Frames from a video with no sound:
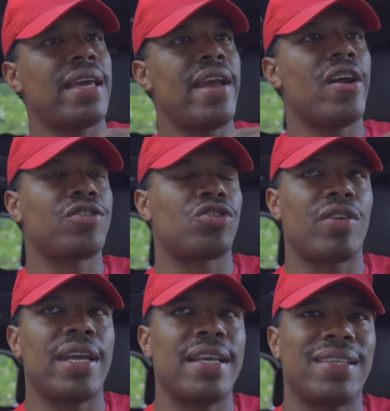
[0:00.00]
character
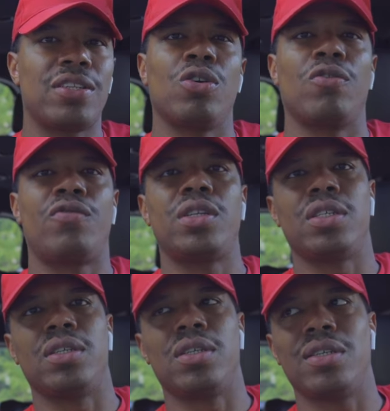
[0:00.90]
trait is that you're
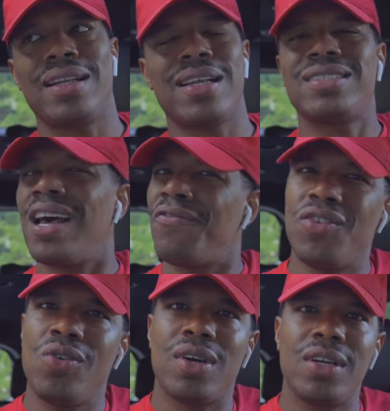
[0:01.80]
funny? Like, does that
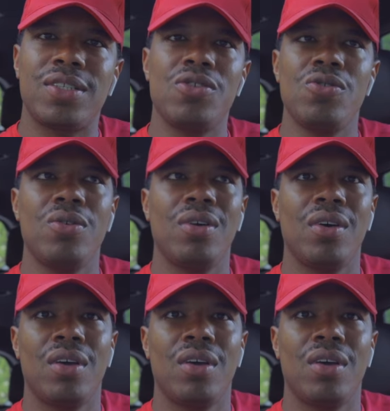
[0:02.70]
feel good to you?